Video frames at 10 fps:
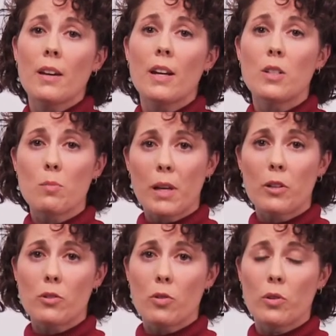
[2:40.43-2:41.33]
a domain
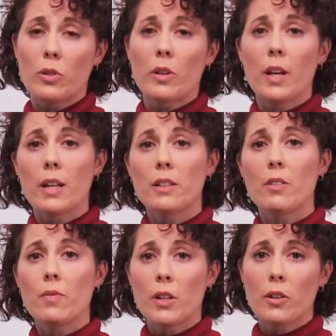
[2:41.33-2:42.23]
controller and
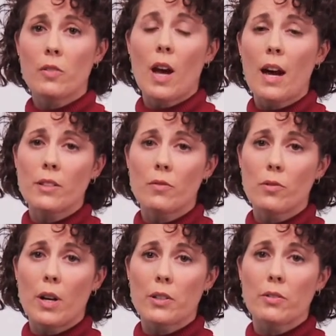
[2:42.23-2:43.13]
configure the Active
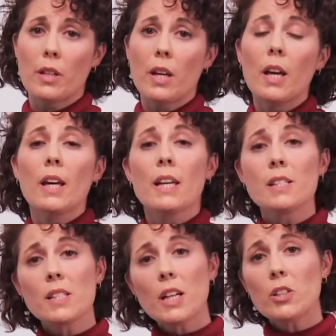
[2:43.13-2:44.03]
Directory.
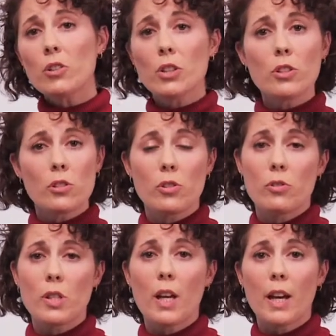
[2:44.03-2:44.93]
Instead, you could just
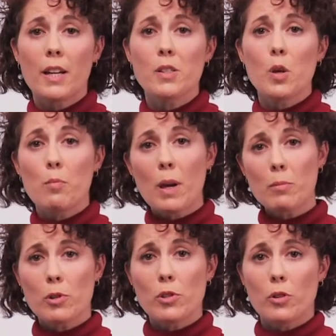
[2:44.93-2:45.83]
use it as a
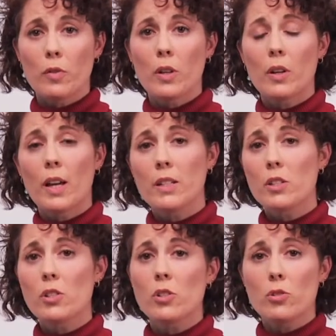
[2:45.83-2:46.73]
member server and
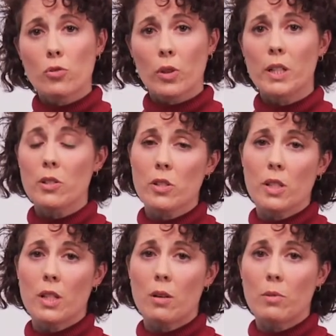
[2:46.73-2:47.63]
just join it to
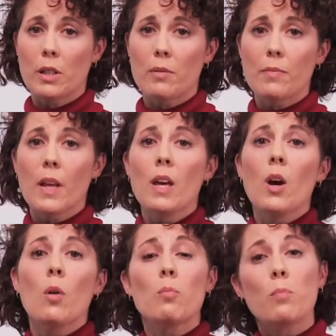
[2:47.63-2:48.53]
the network
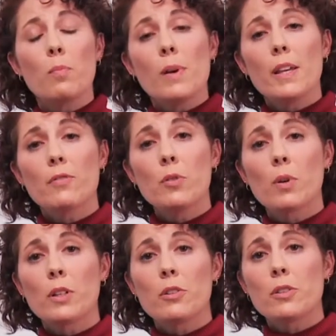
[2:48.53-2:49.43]
if you
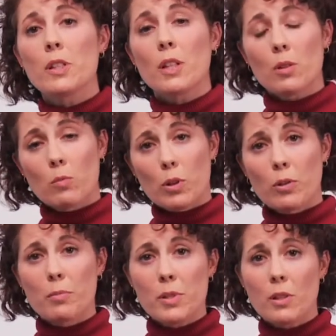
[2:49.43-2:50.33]
want to use it in a
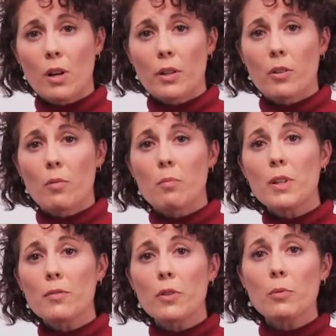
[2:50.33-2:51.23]
workgroup scenario. But
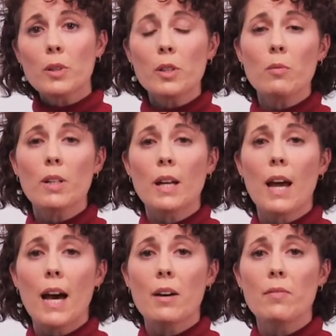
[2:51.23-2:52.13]
if you really want to
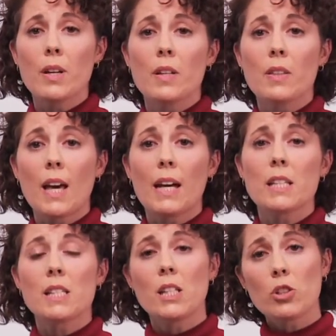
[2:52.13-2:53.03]
have
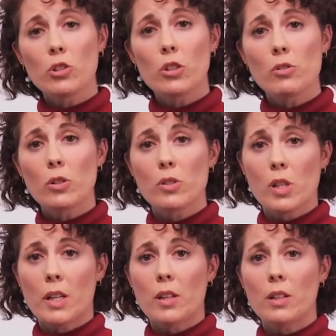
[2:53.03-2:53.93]
that single user
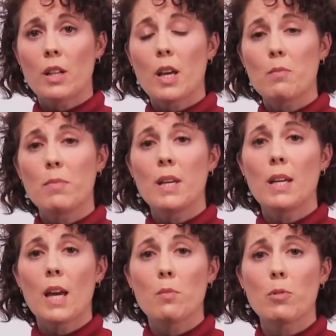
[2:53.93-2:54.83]
sign-on and being
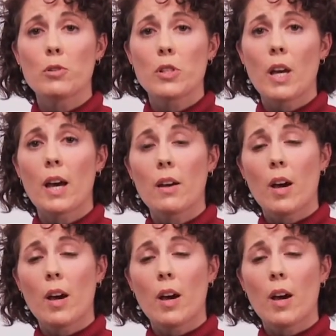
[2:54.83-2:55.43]
able to